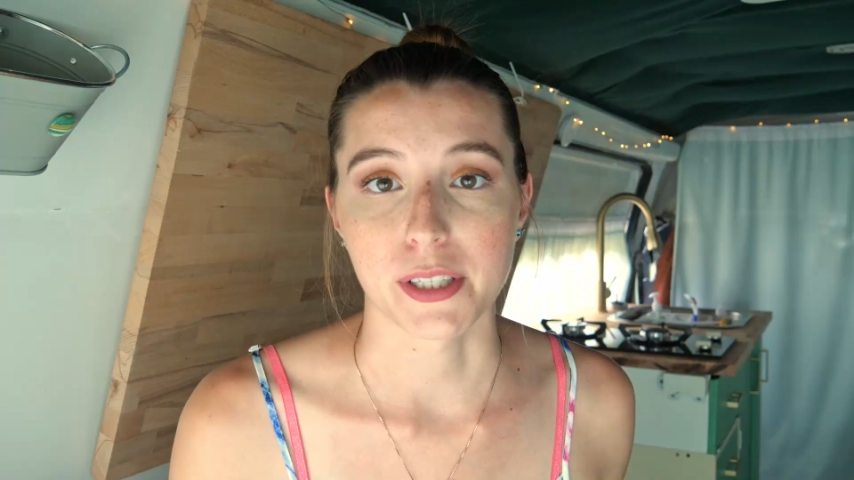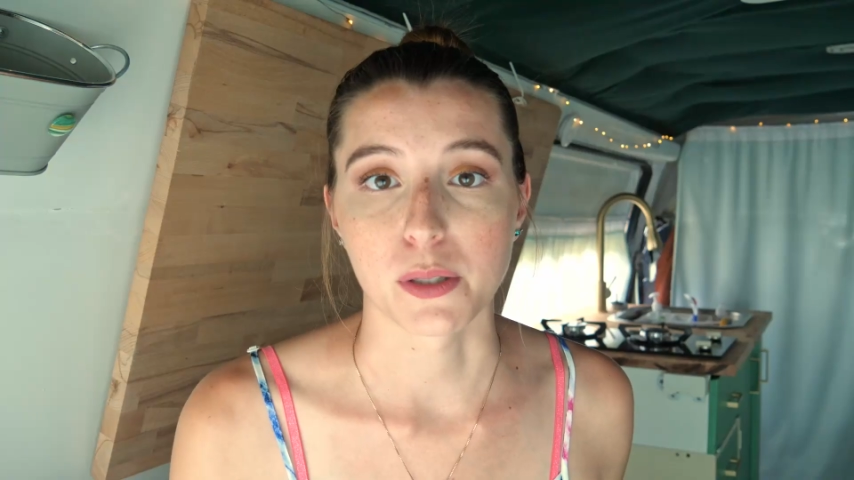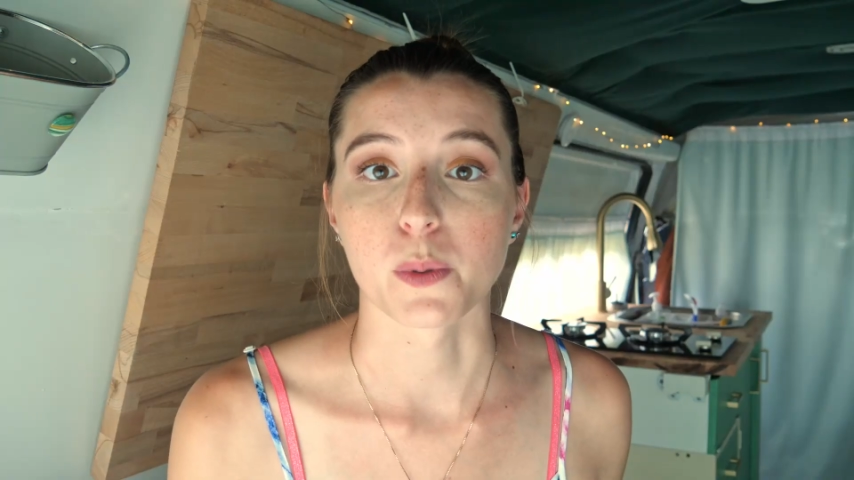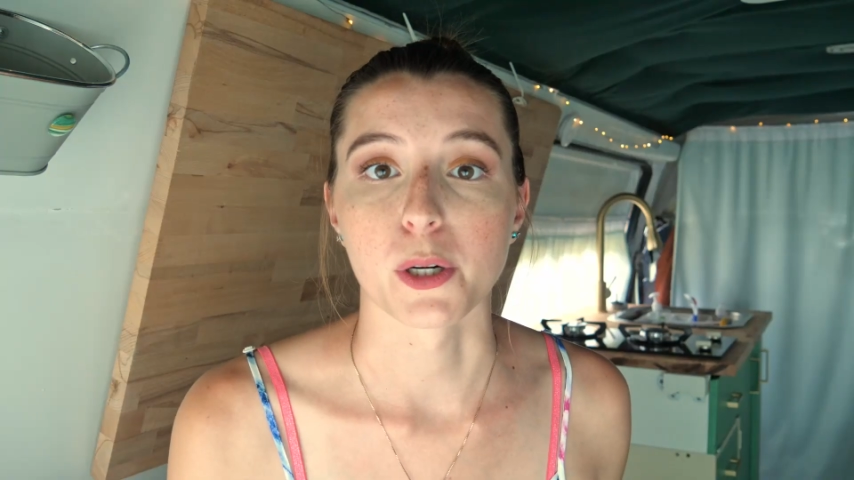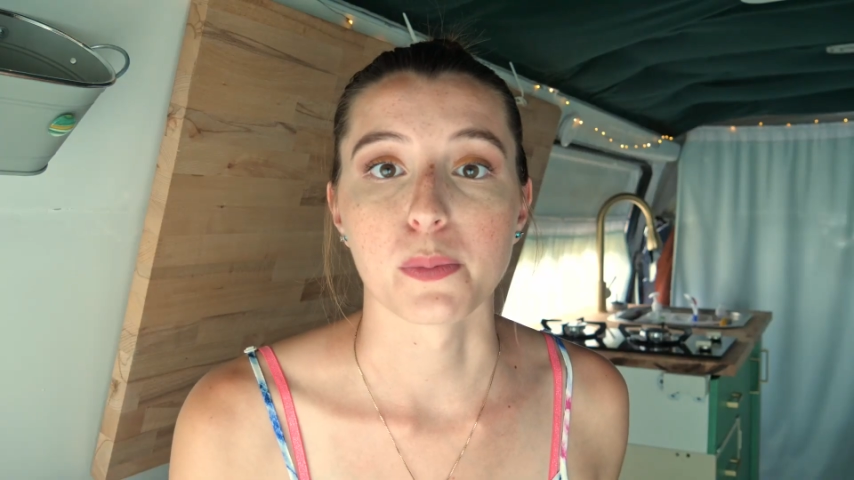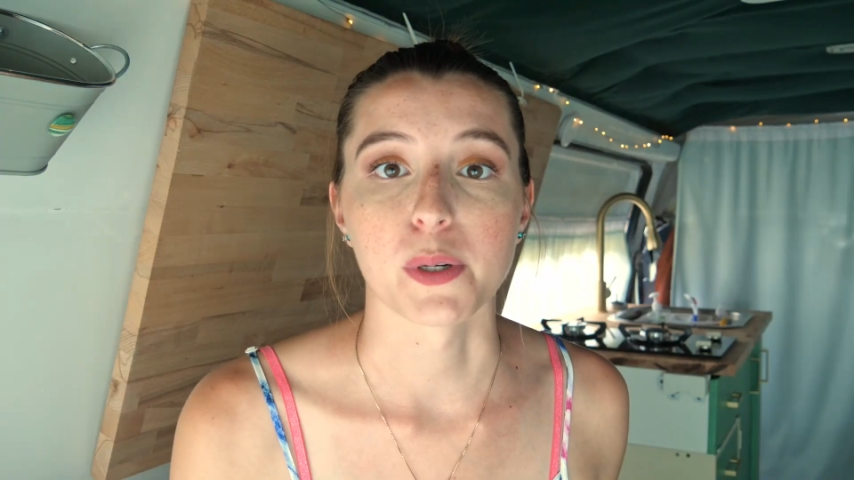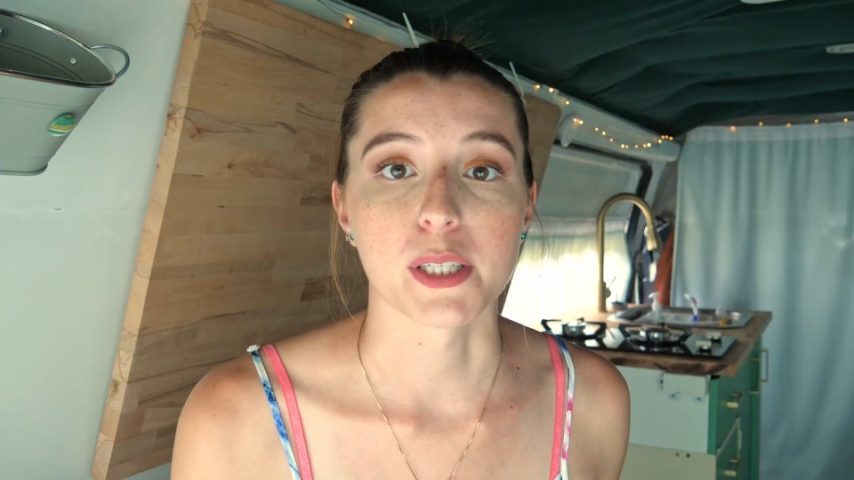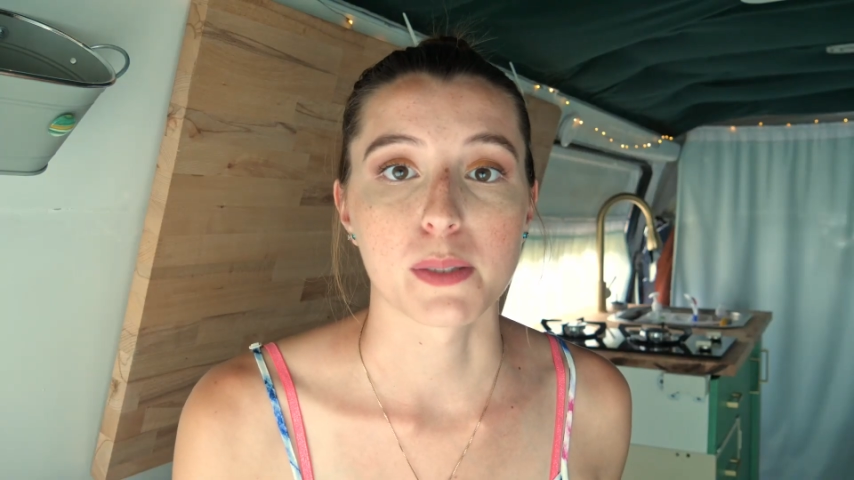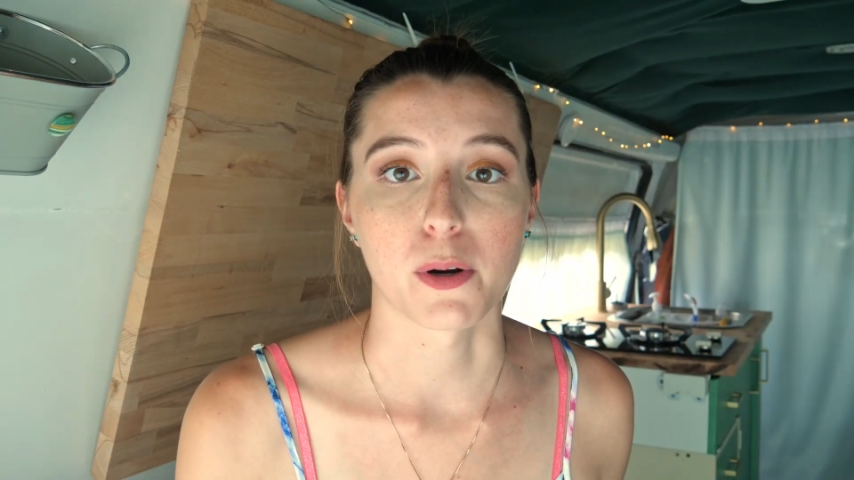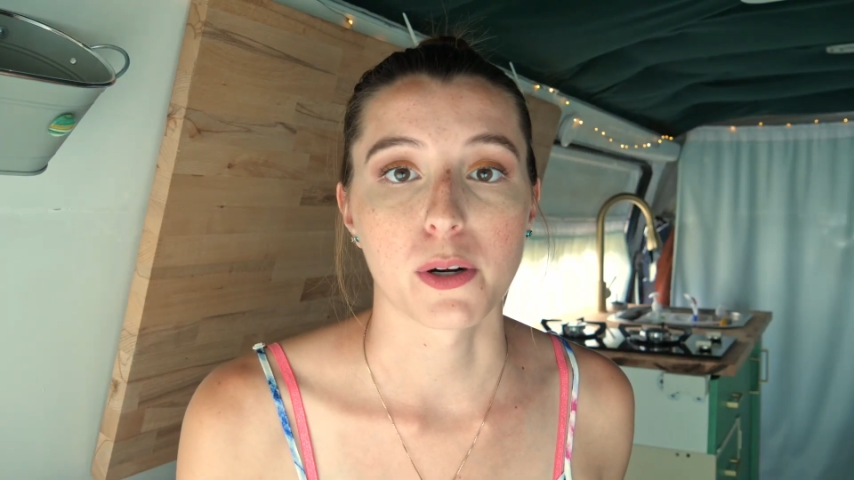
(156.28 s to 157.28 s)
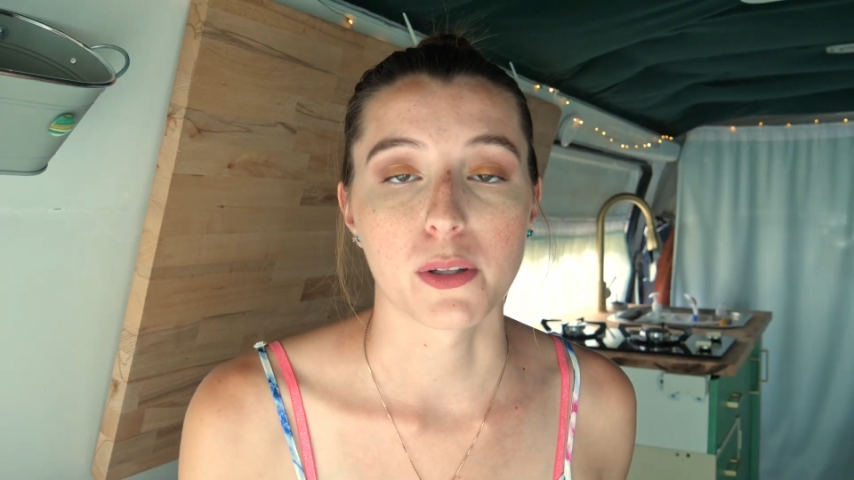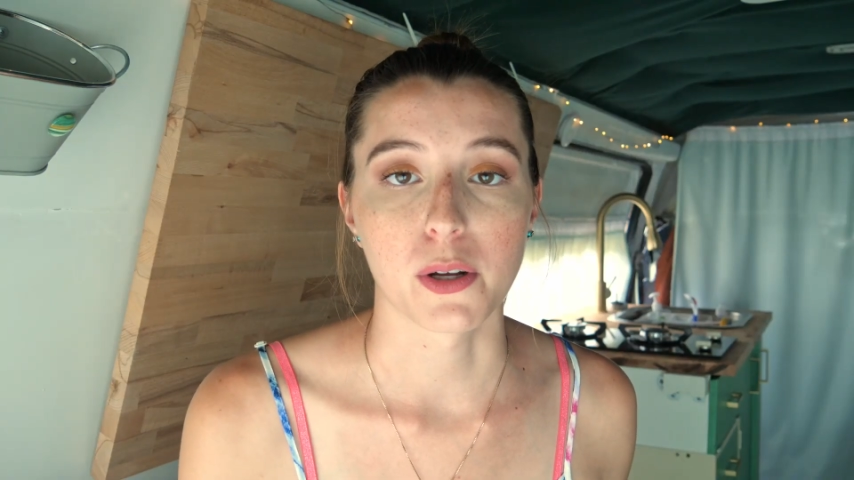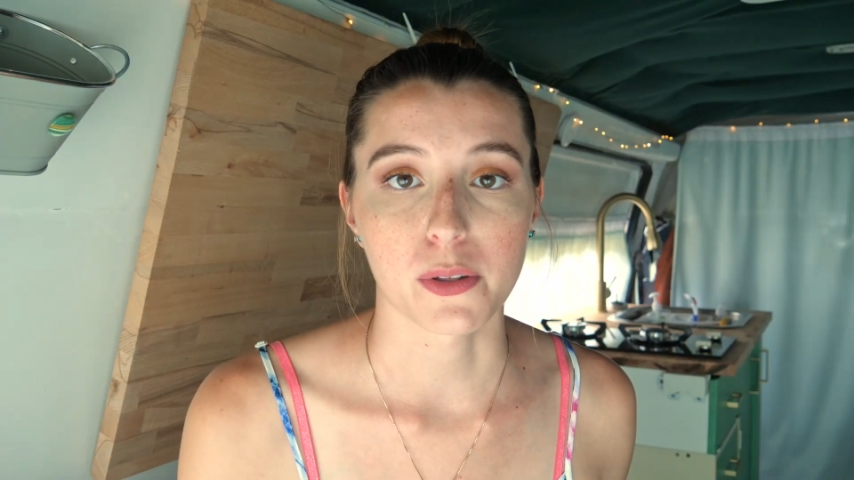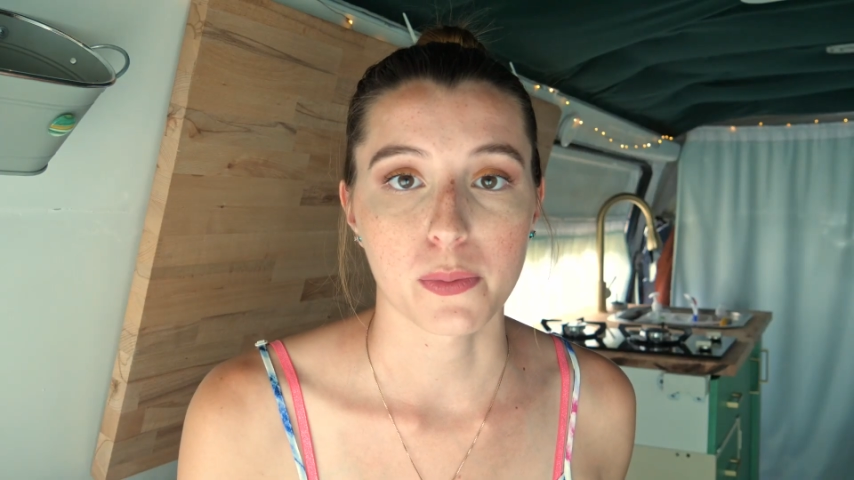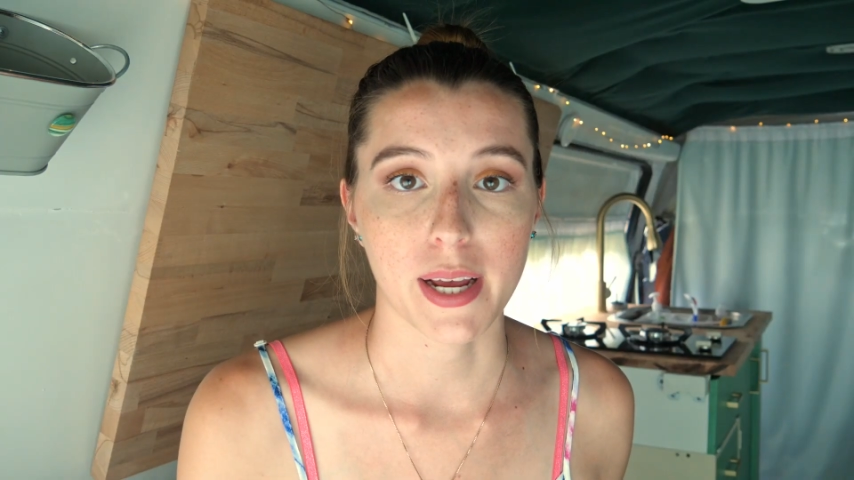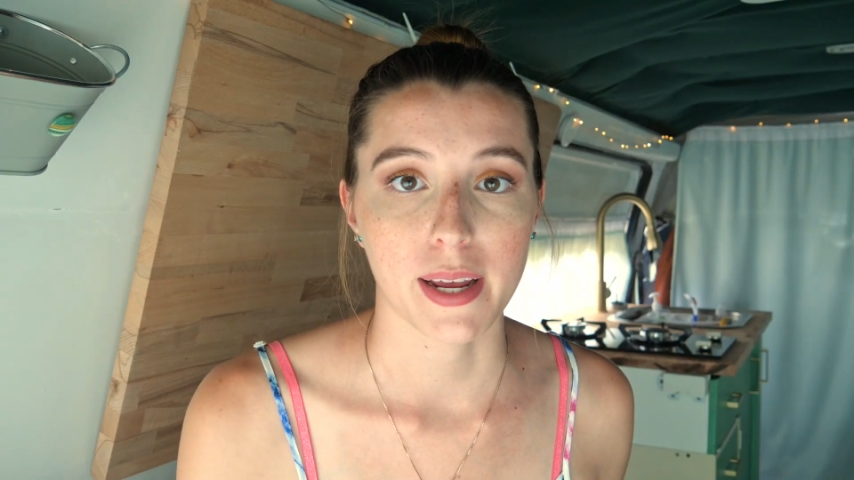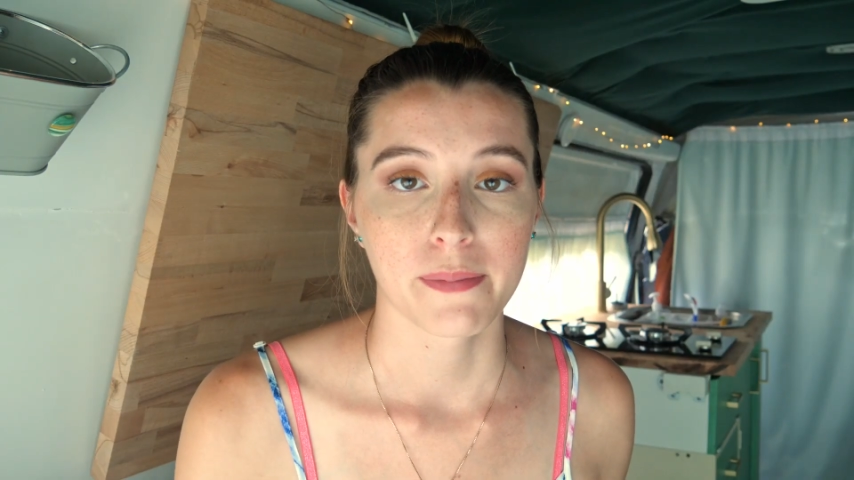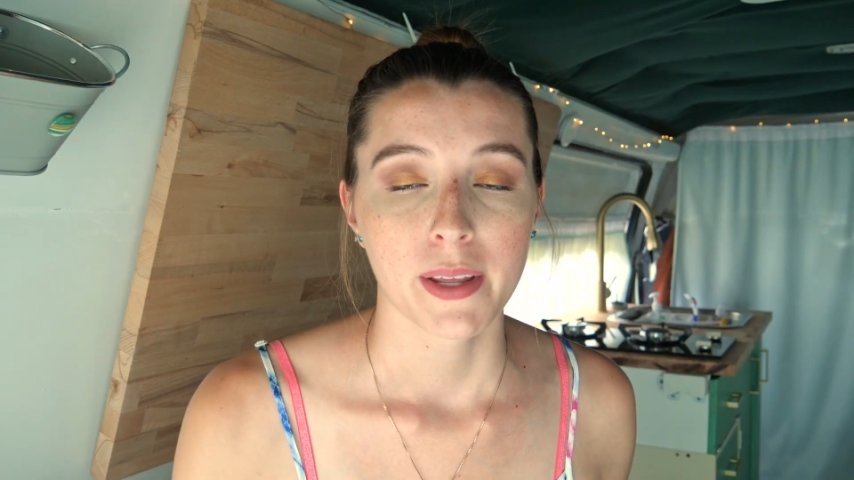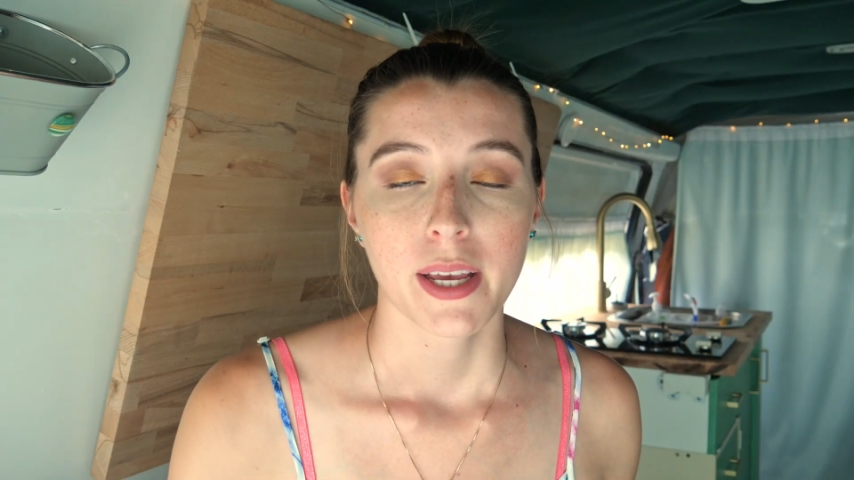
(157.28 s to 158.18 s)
an appropriate spot along the way.